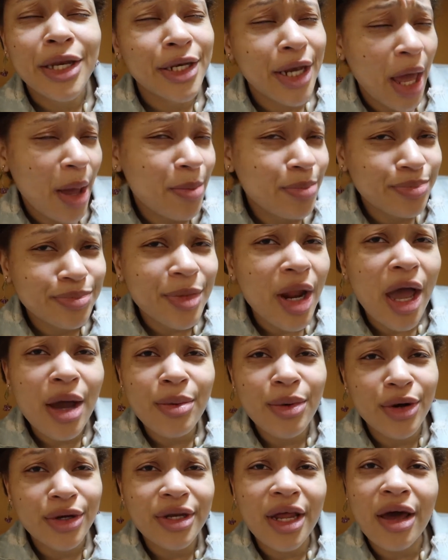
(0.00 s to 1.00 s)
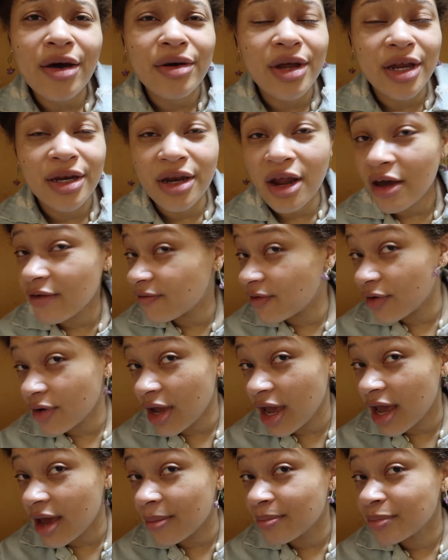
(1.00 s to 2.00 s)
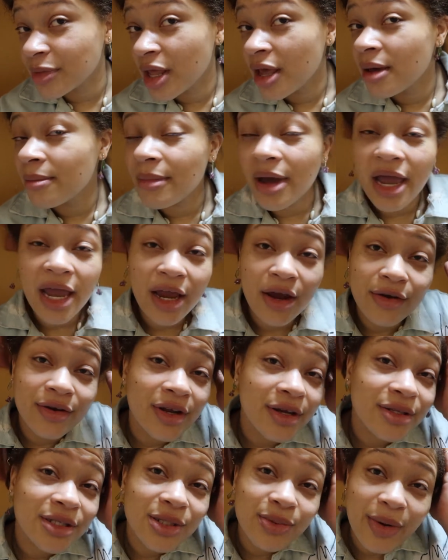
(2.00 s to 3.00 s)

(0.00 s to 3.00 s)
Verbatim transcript: no i worked out enough okay my hair done